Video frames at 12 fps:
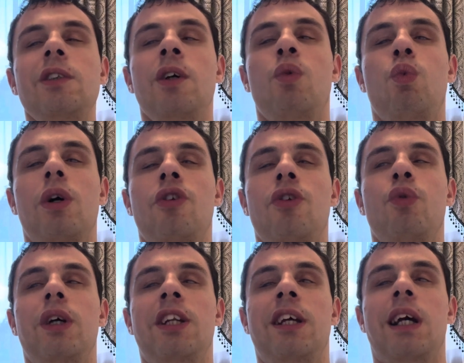what's new
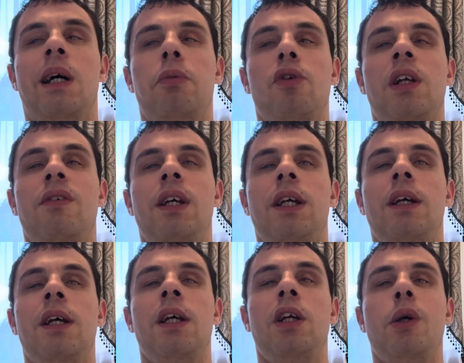in the Apple TV,
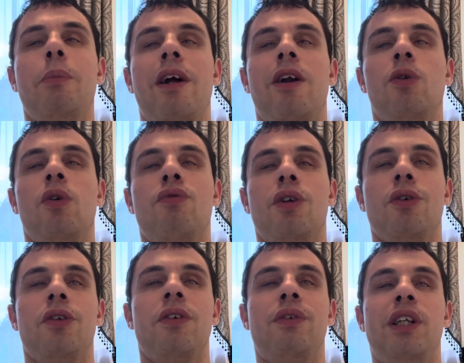you better look for
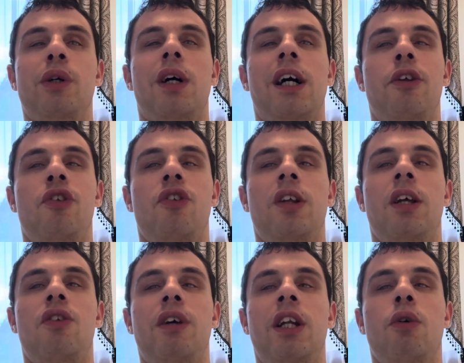another video, as
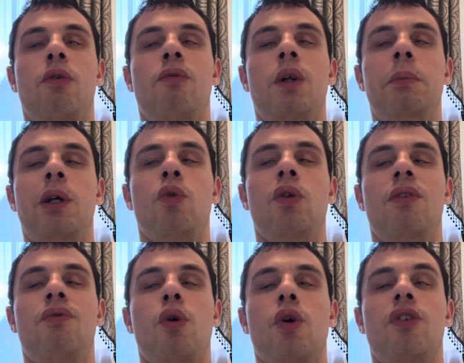this video will be only
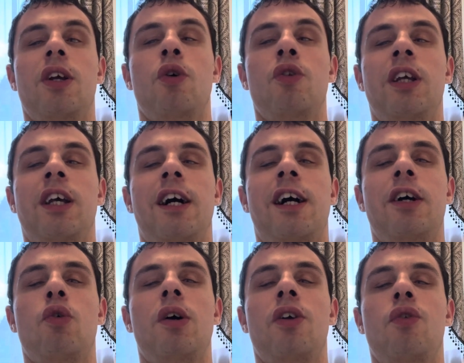focusing on the
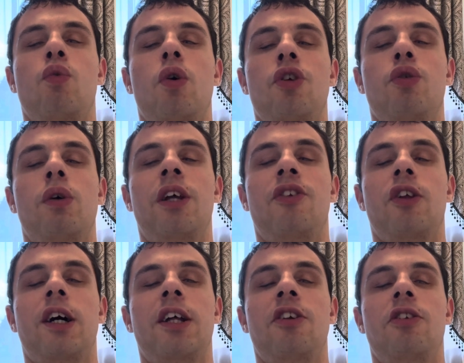iOS, watchOS,
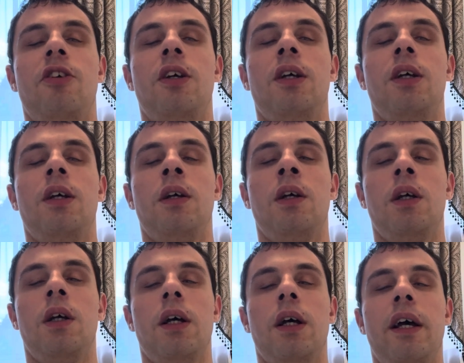
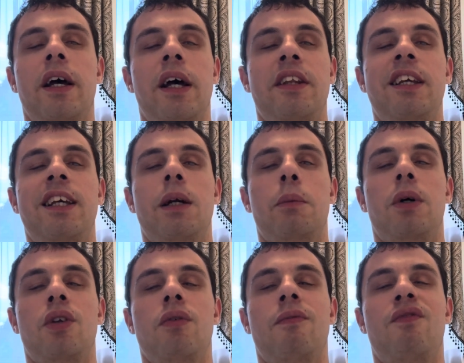and the
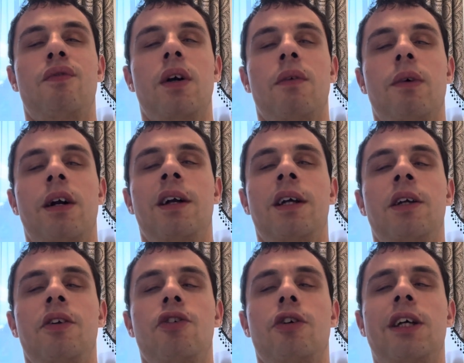AirPods firmware.
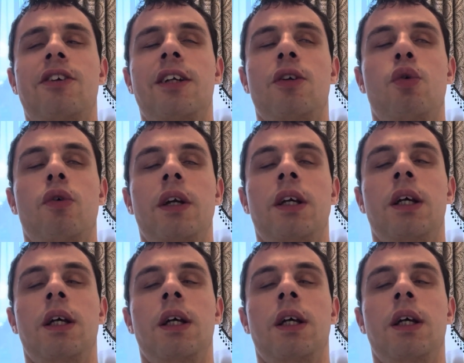So let's get going.